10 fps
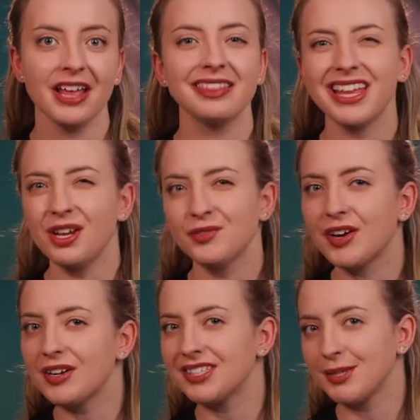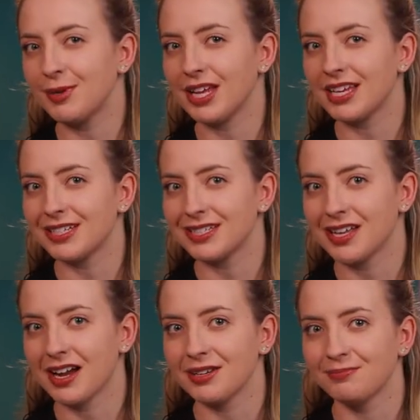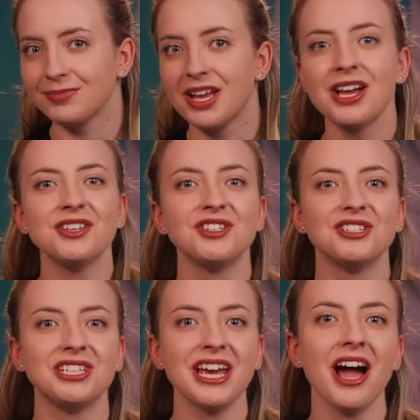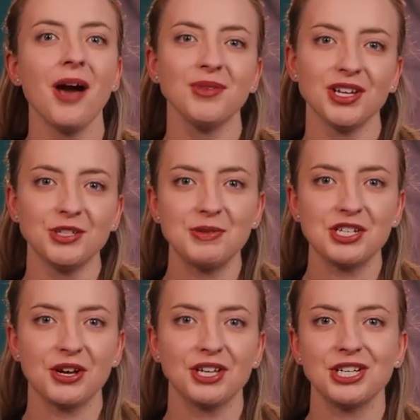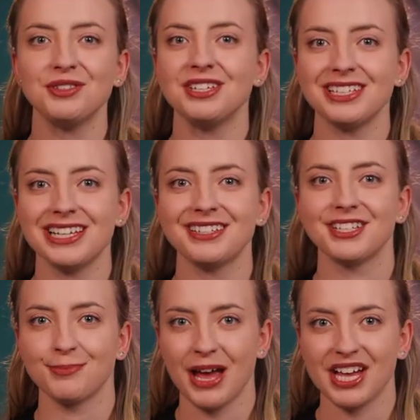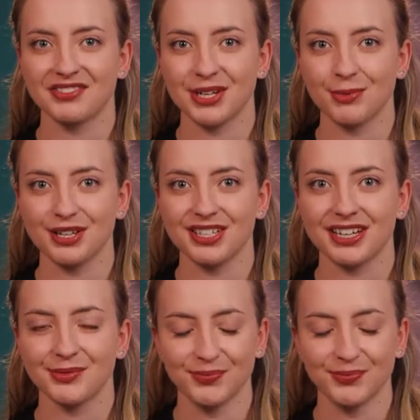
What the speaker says: They look very similar in design. So today, I'm going to be showing you the Teasers paired vibrator.